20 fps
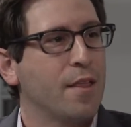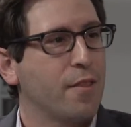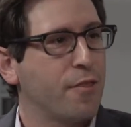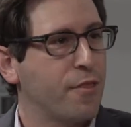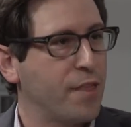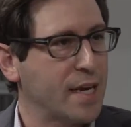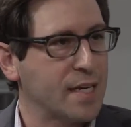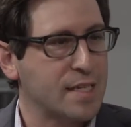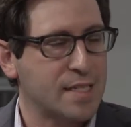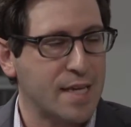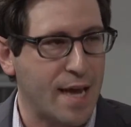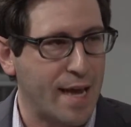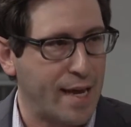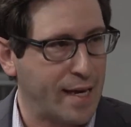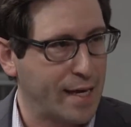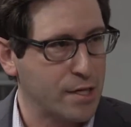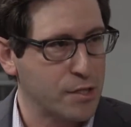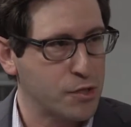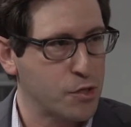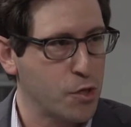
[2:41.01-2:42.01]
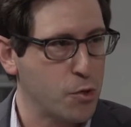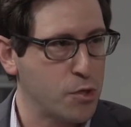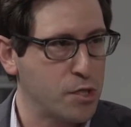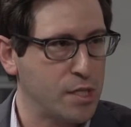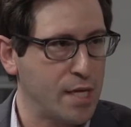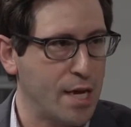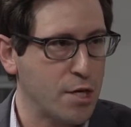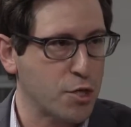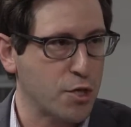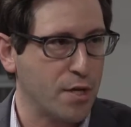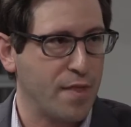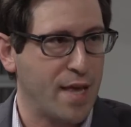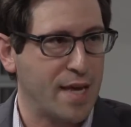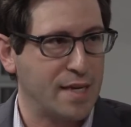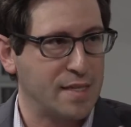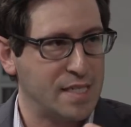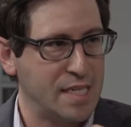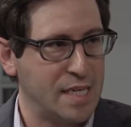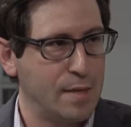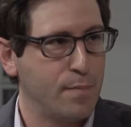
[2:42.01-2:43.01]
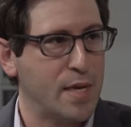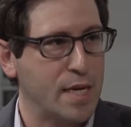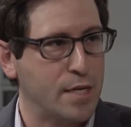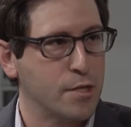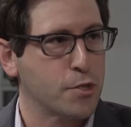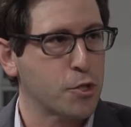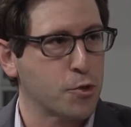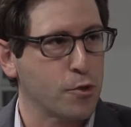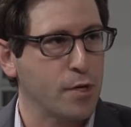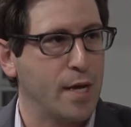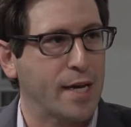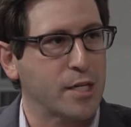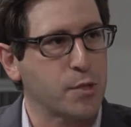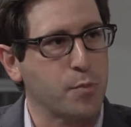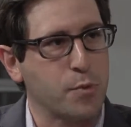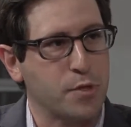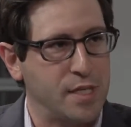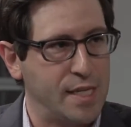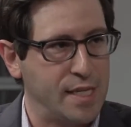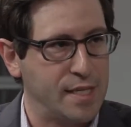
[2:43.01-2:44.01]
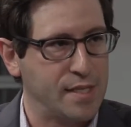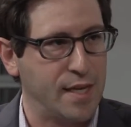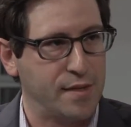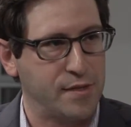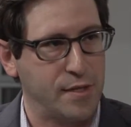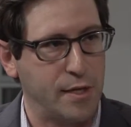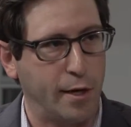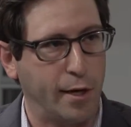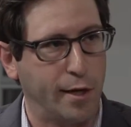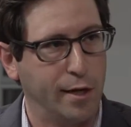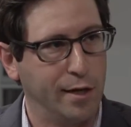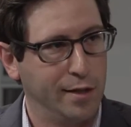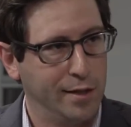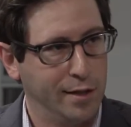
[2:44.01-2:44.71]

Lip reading: think tank, and association, that deep industry expertise that's here.